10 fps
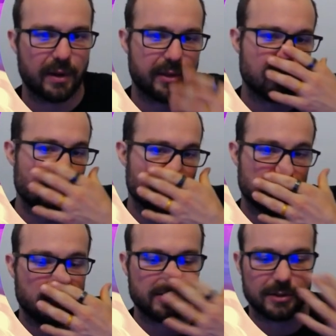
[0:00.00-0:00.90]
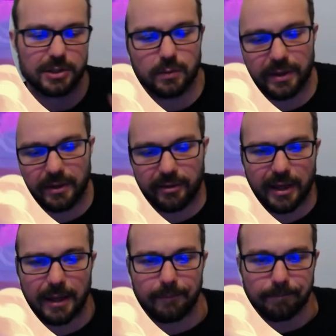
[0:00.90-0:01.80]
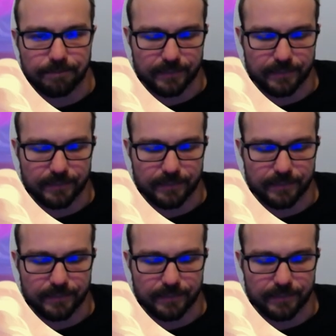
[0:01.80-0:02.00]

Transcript: I think, more than enough to just win this game.